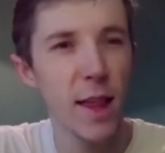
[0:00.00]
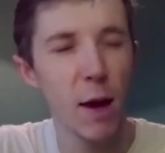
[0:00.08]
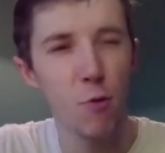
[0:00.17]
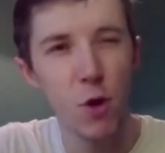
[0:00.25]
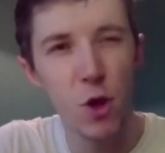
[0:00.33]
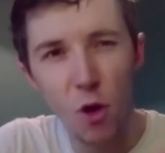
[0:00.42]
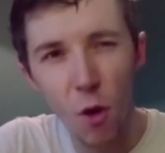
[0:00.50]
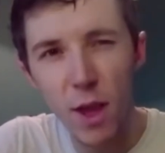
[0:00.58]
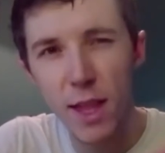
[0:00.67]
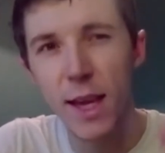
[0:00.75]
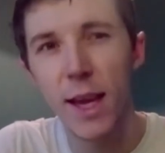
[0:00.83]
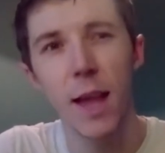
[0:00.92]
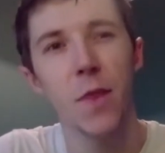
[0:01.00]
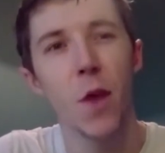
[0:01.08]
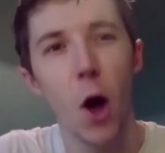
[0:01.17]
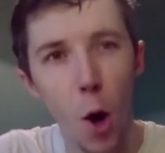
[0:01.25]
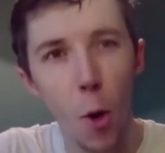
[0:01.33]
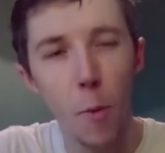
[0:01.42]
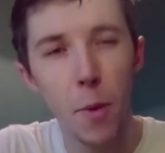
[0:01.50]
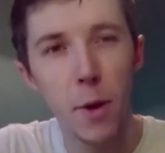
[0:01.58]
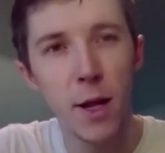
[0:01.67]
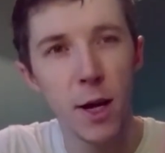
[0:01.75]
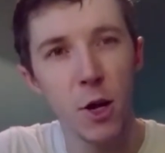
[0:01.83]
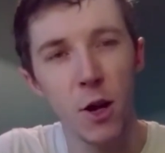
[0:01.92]
like rejoicing in the hope.
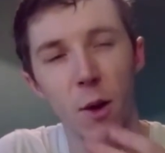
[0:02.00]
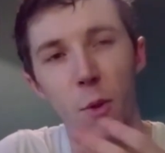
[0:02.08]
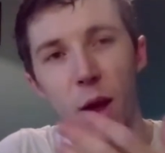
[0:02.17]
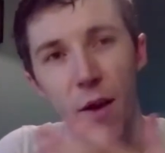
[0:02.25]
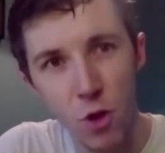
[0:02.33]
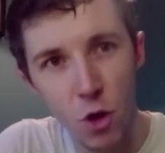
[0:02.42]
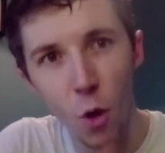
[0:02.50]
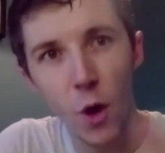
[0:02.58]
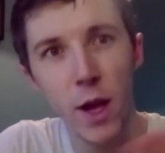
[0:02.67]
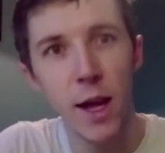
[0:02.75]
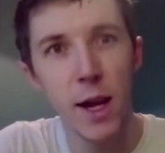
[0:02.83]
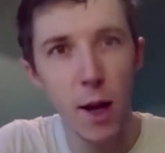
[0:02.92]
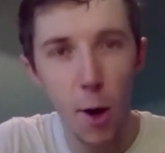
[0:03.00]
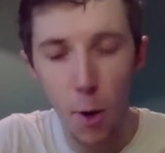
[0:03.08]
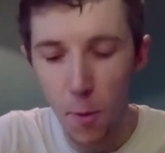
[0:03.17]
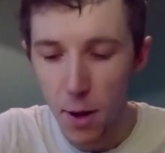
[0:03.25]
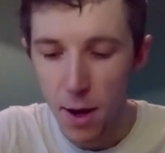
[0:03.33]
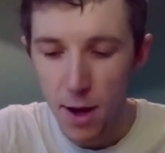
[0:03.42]
Uh, you know, like we have joy in hope.